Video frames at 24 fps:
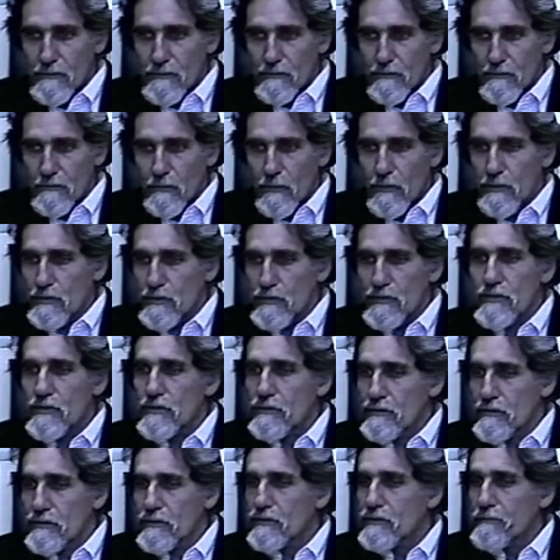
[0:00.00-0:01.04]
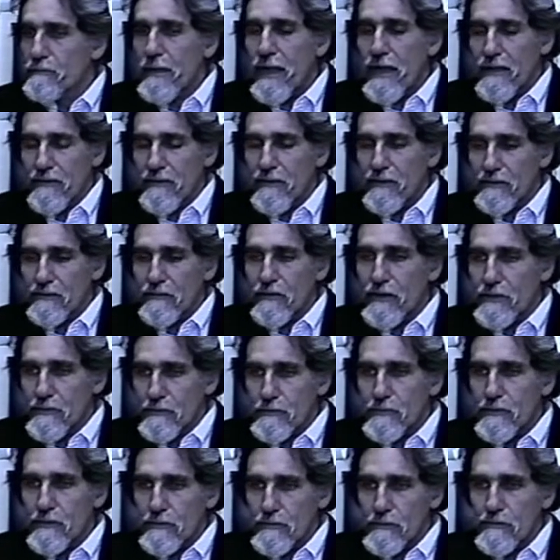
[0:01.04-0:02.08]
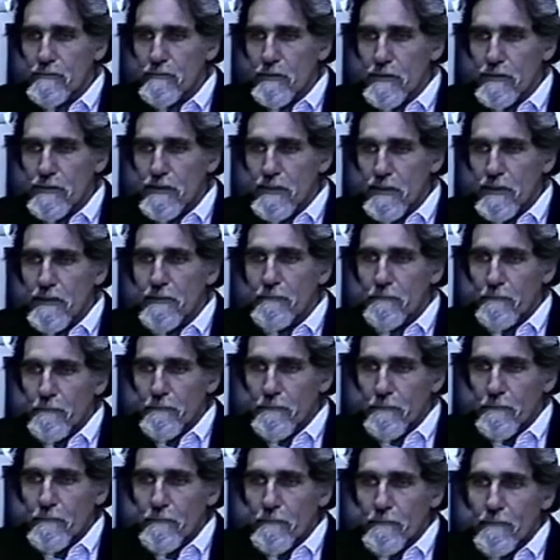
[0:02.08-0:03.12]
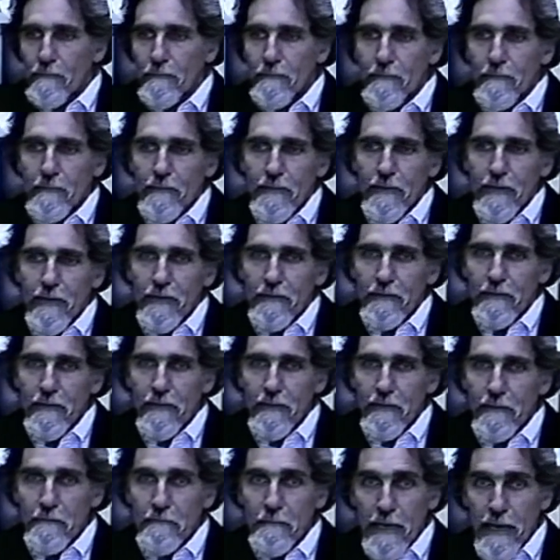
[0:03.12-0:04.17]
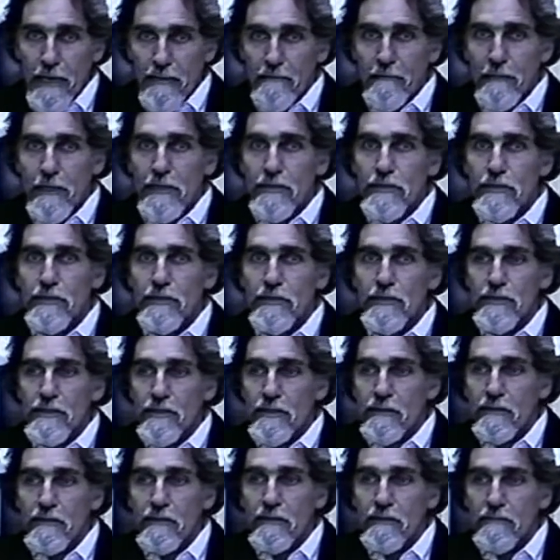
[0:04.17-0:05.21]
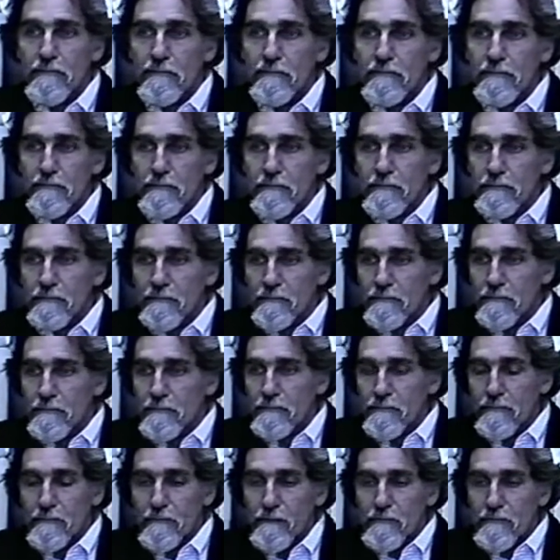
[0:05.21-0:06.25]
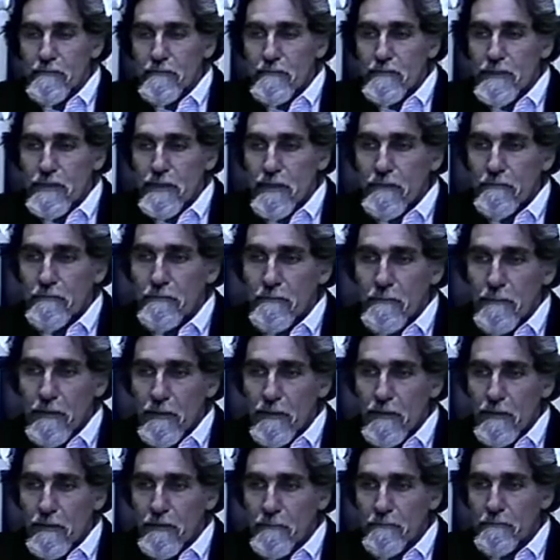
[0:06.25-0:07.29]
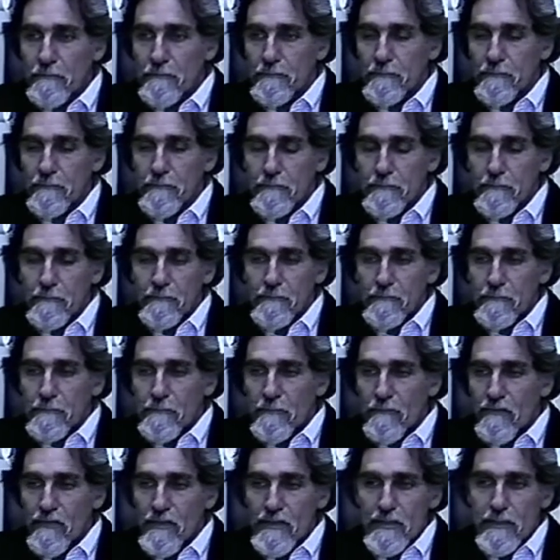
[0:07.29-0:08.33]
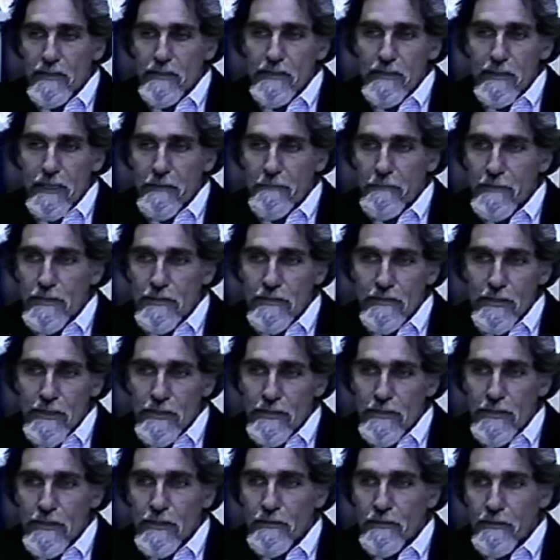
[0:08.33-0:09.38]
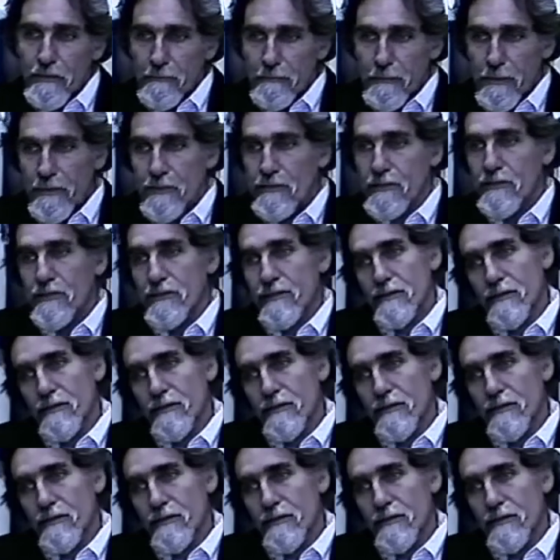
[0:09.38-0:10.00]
Well, it's just some math ed graduate students mostly, and then math majors and some physics, chemistry, engineering majors.